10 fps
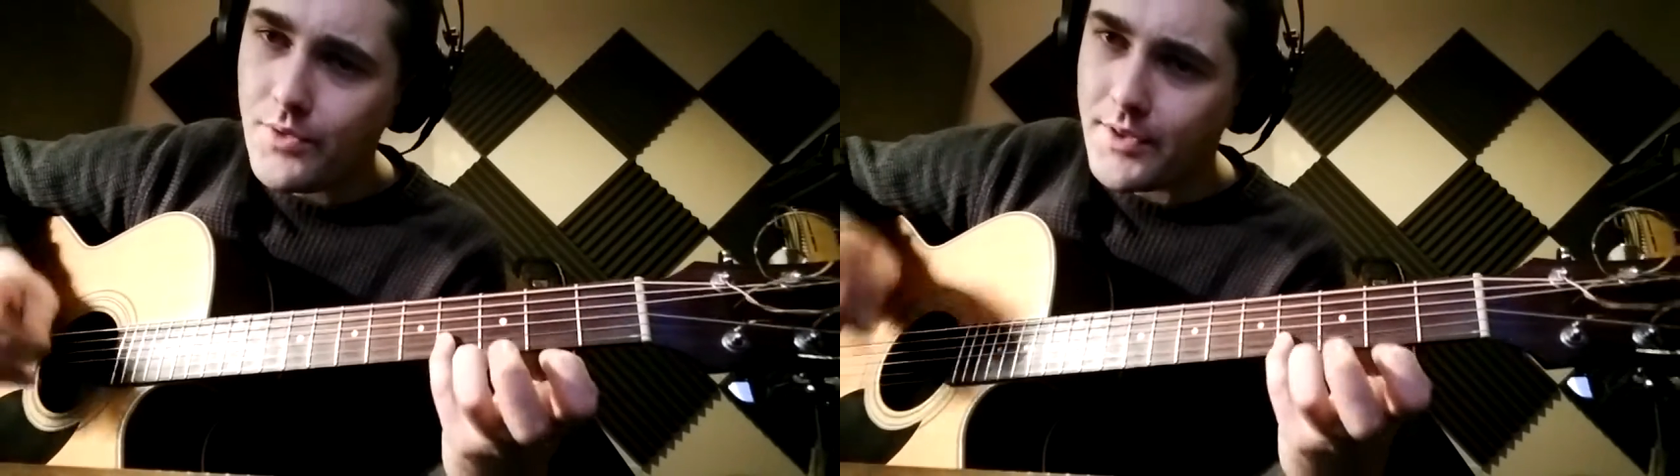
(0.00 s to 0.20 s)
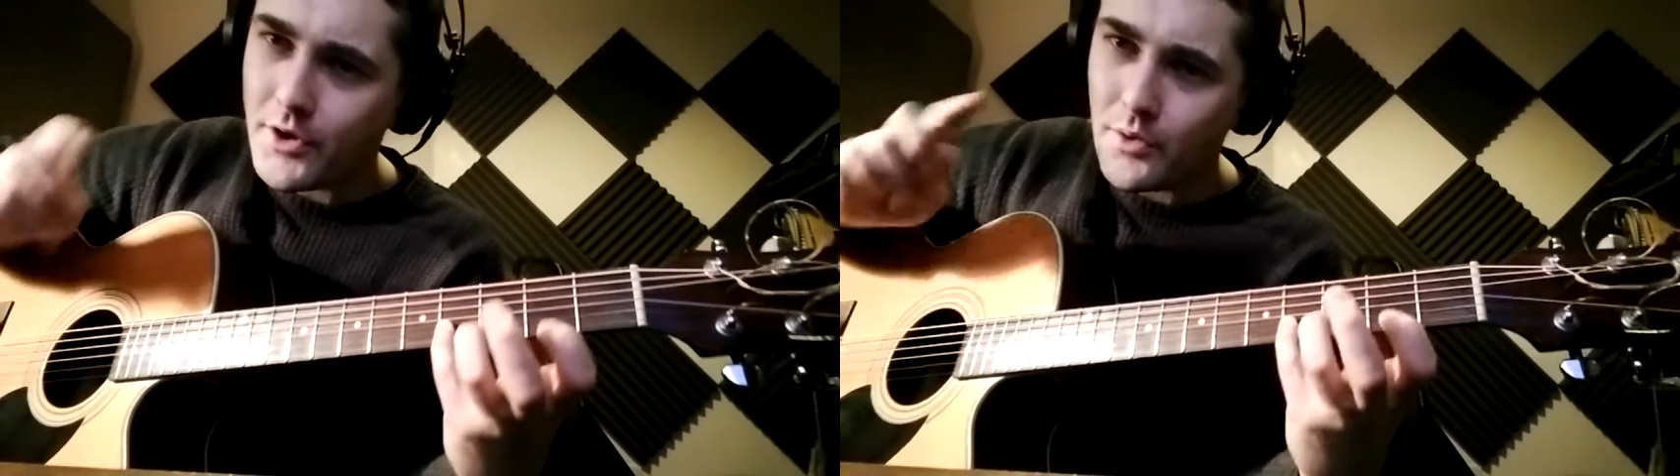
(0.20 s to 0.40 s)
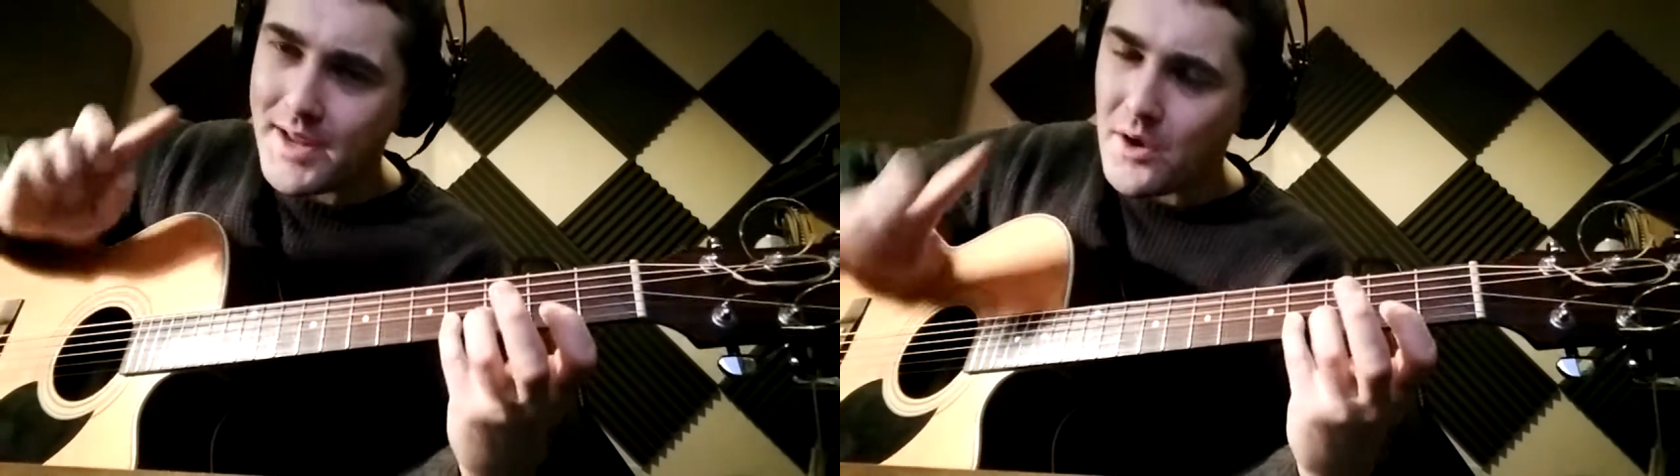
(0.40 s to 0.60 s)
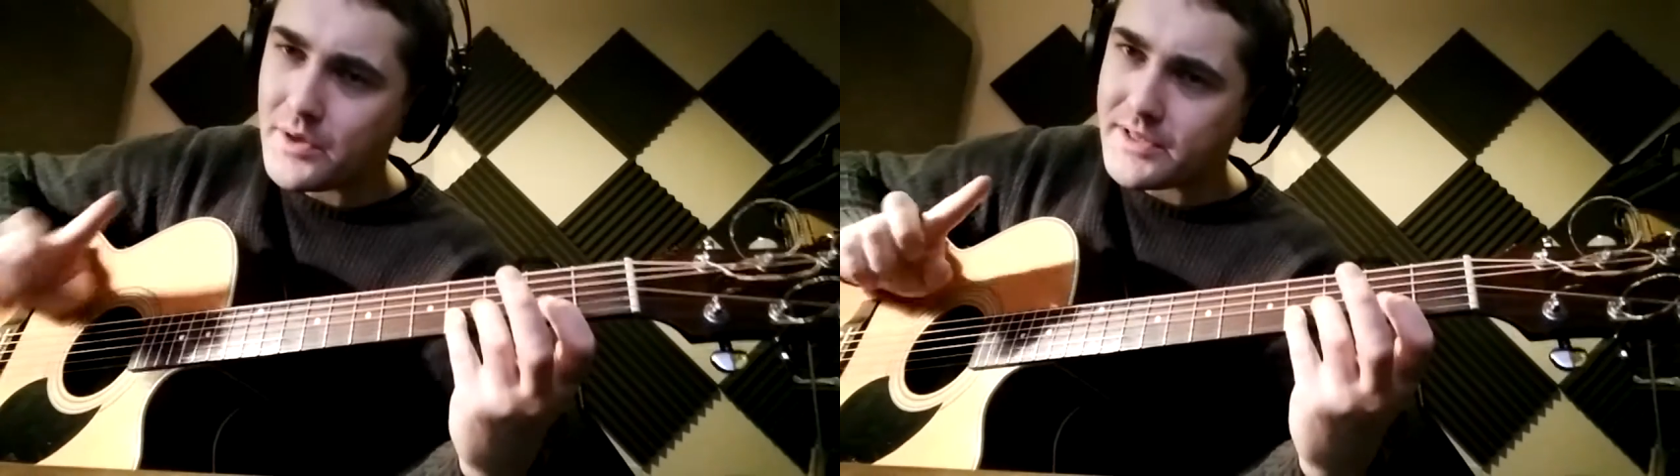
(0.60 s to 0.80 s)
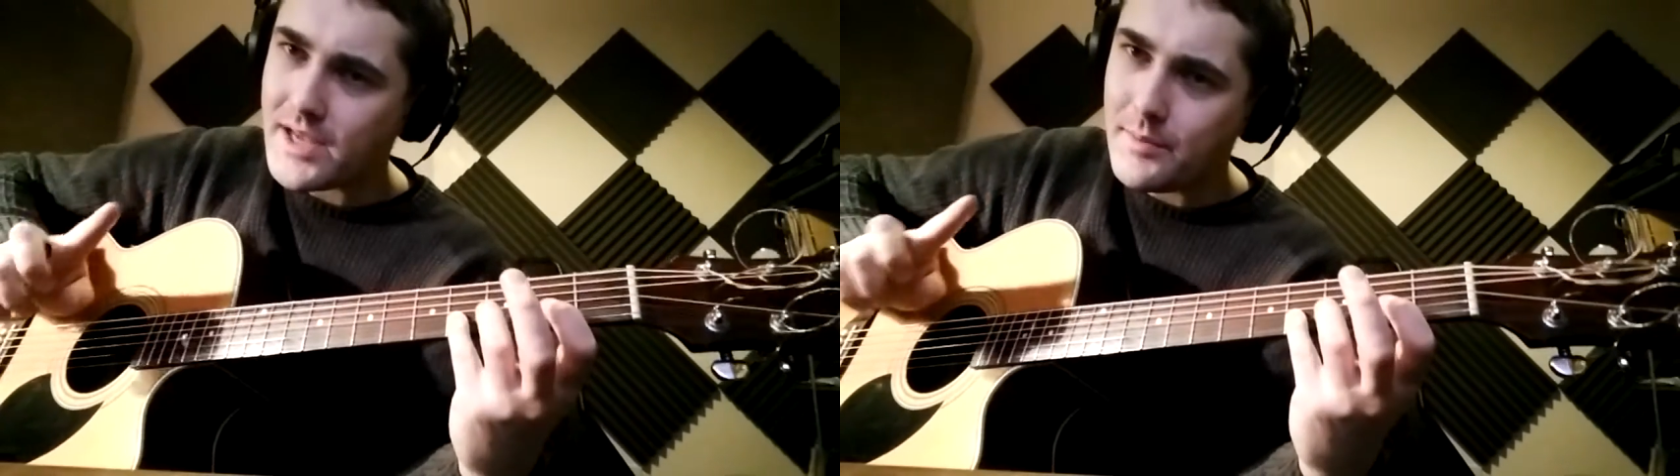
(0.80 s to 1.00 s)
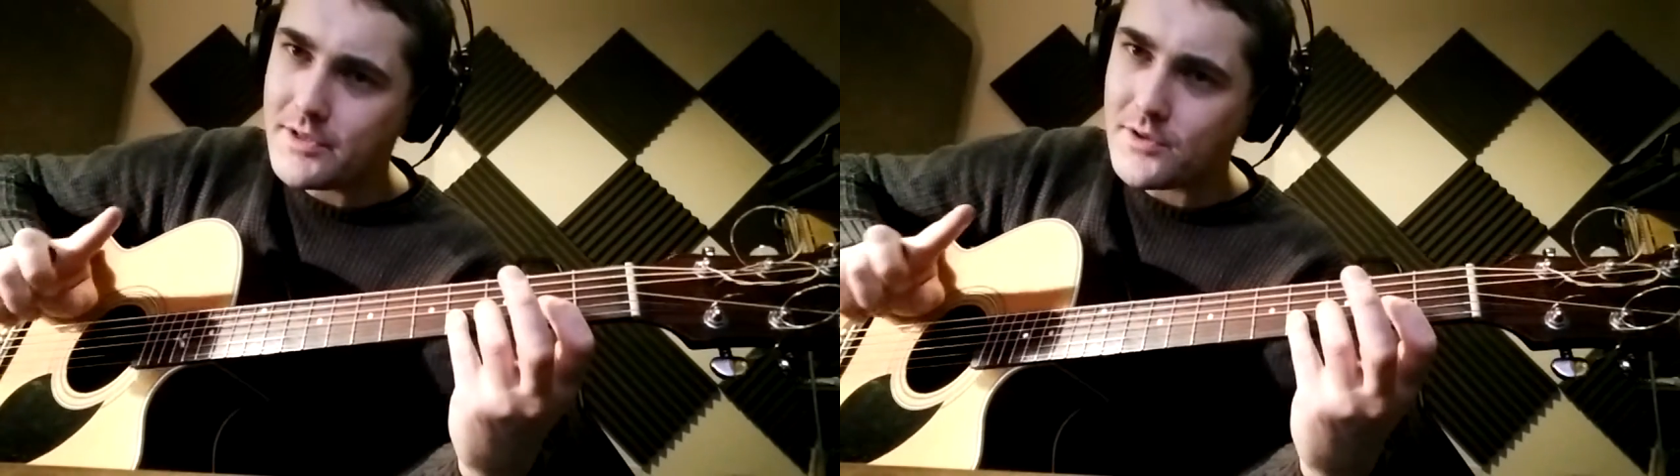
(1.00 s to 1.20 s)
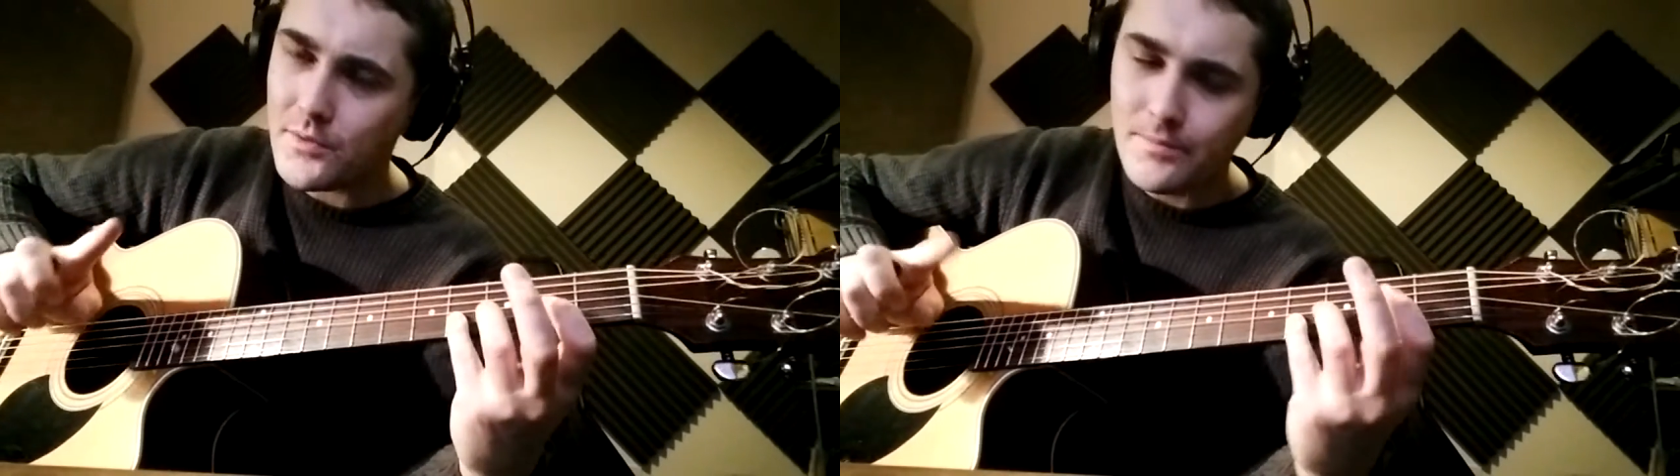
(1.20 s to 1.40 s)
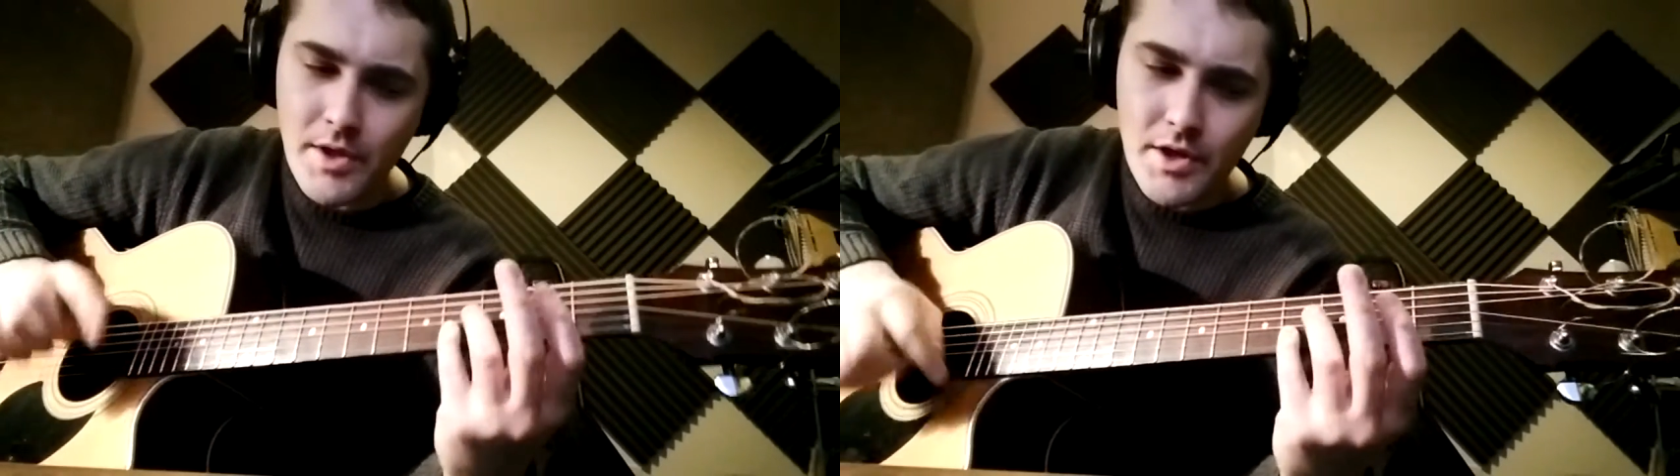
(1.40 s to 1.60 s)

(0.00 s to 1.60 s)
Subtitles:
Then they go down a semitone.